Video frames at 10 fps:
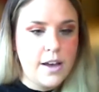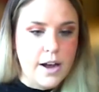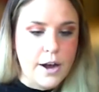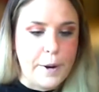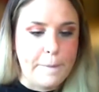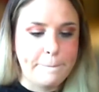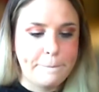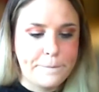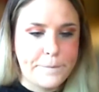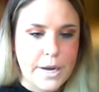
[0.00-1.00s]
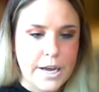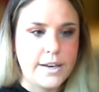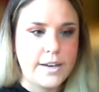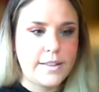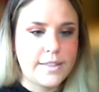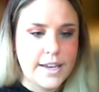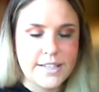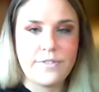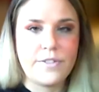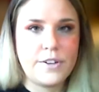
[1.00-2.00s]
But they
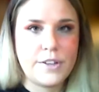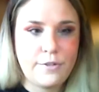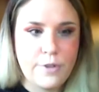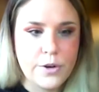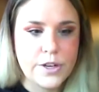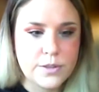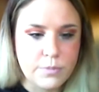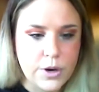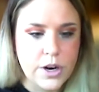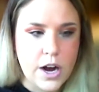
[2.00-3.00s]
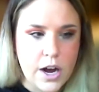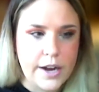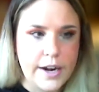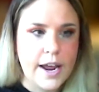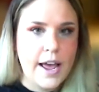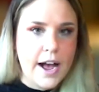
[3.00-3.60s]
definitely focus more on